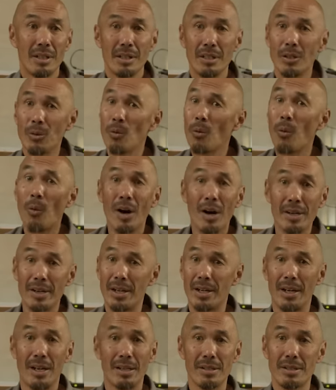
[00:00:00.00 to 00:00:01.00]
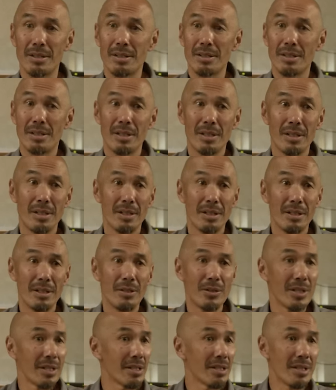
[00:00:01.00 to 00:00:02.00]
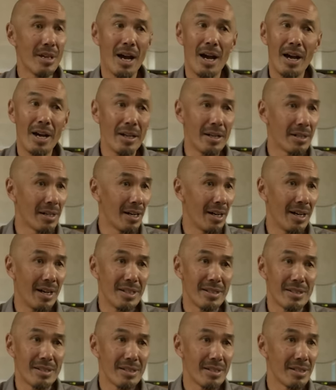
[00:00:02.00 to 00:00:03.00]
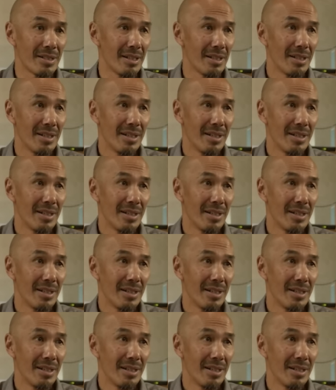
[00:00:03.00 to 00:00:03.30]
You wanted us. You desire us.